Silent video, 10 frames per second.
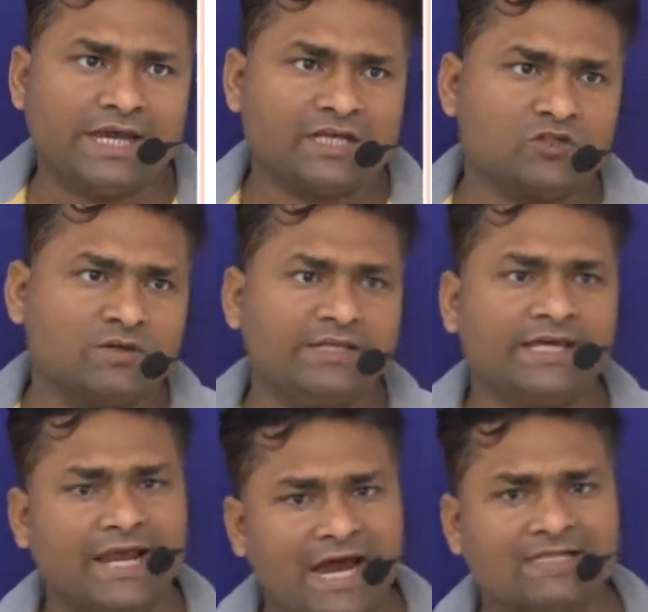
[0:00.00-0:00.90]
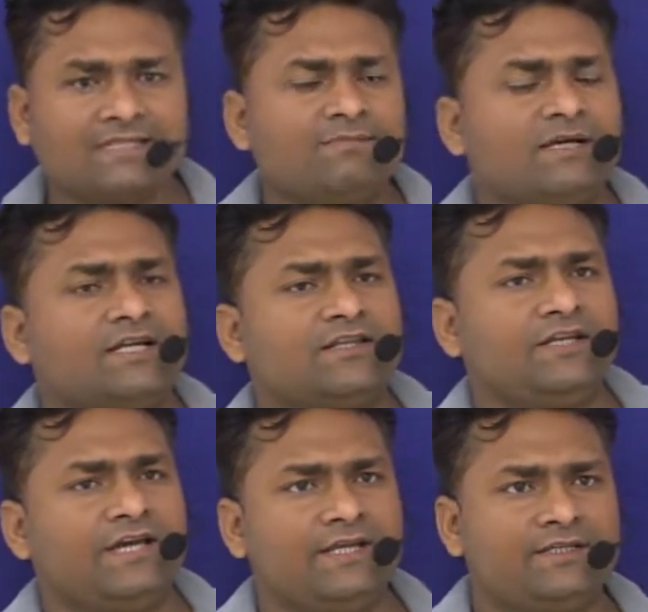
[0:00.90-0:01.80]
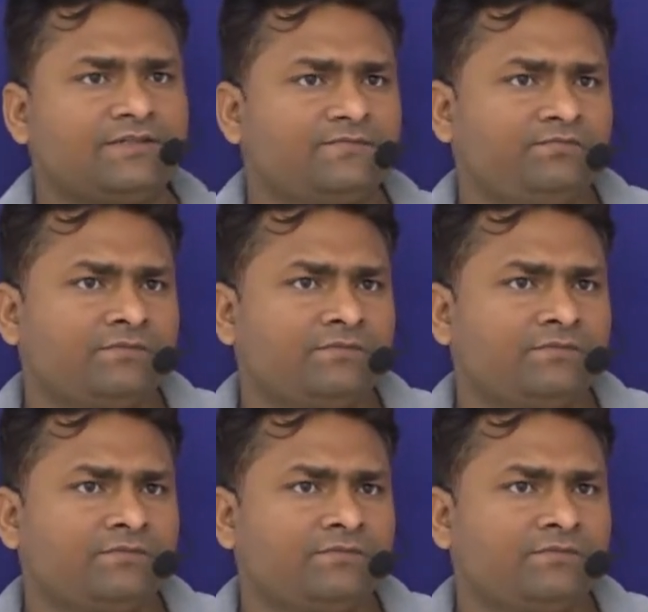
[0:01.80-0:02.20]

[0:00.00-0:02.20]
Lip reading: actually, there are some other theories,